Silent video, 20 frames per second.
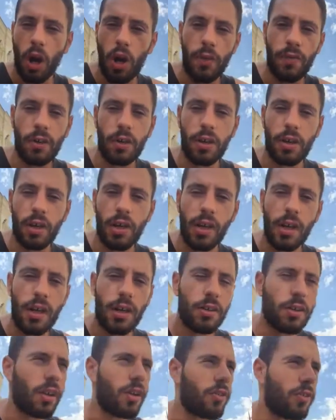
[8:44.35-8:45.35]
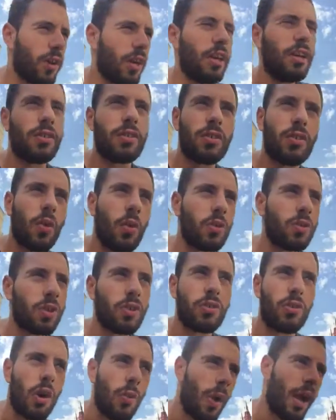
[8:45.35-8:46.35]
over to Greece or to
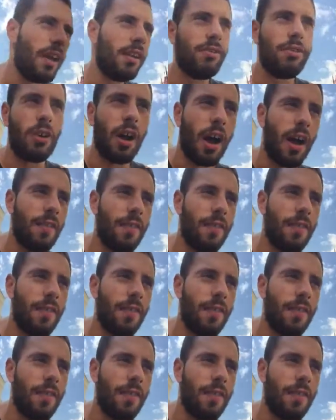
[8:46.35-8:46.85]
Croatia